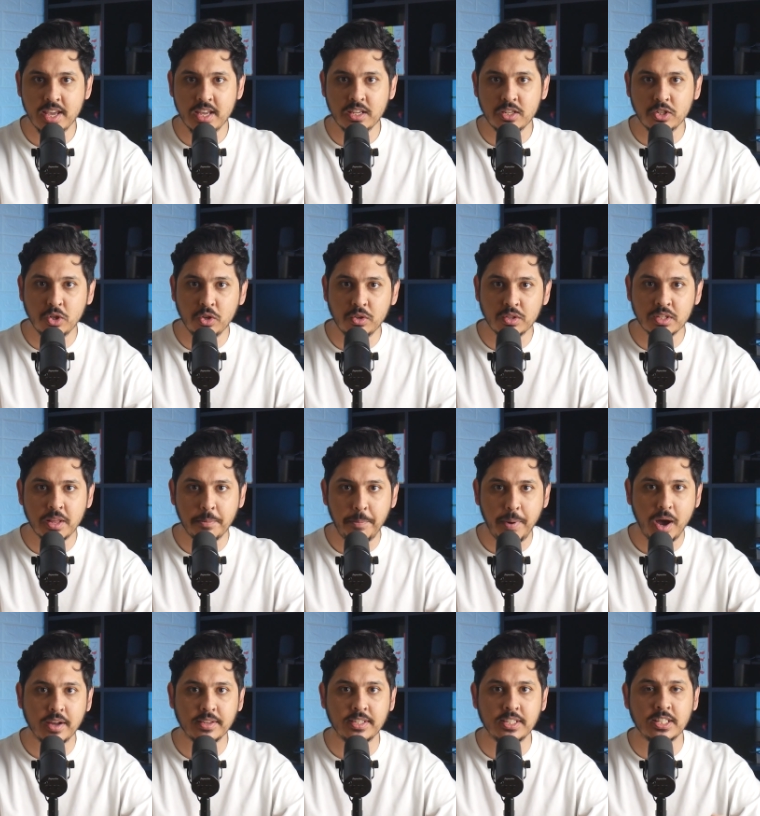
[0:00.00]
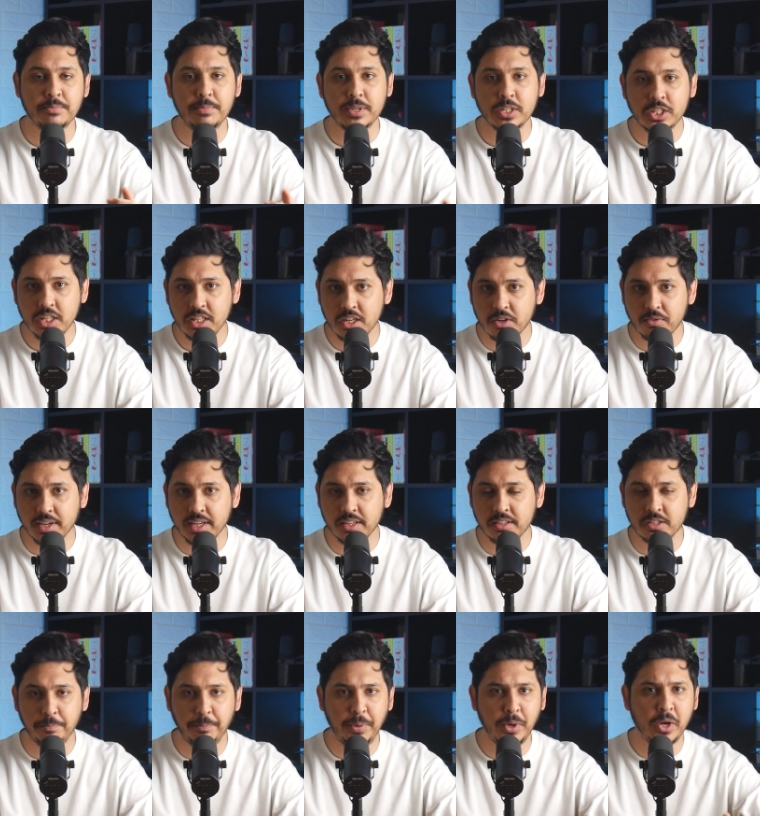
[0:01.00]
is using the party's machinery
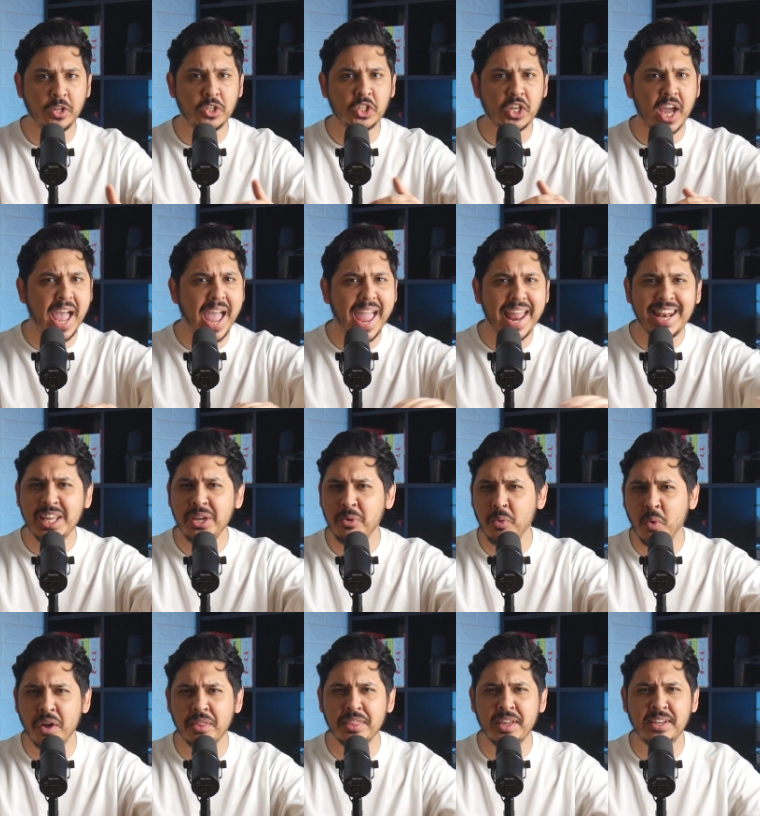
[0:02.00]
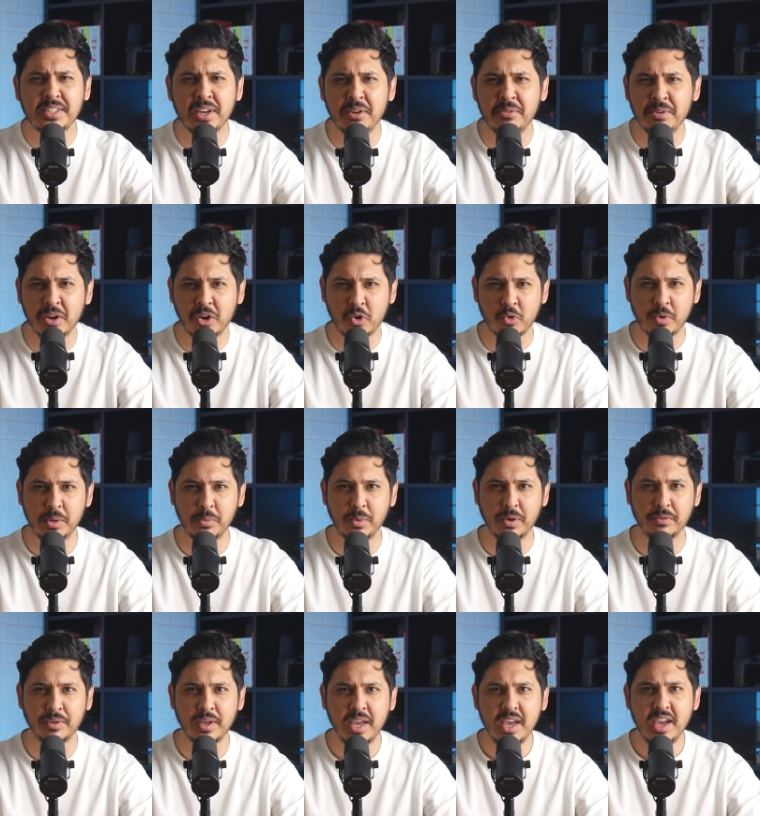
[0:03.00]
to purge anyone they don't agree
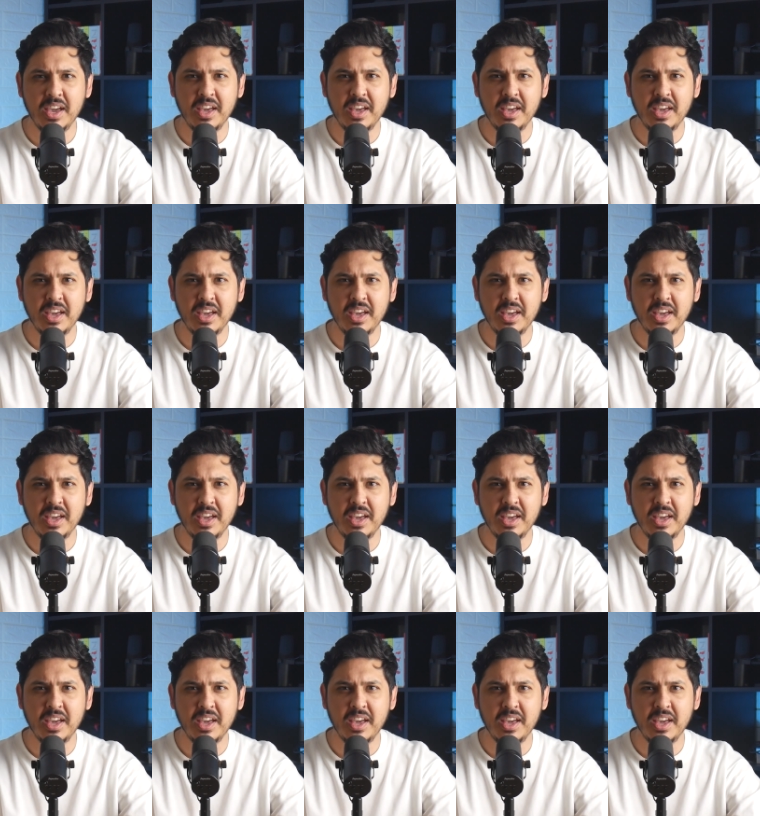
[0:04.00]
with.